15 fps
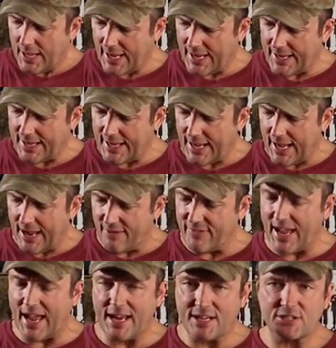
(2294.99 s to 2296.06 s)
I've
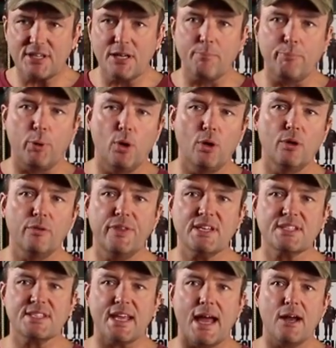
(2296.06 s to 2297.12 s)
actually pulled
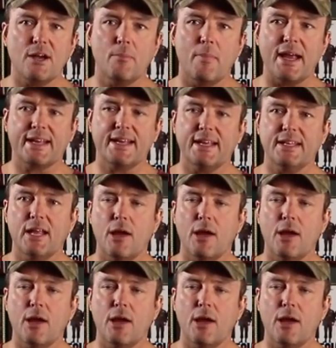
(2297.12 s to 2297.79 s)
this out of my kit.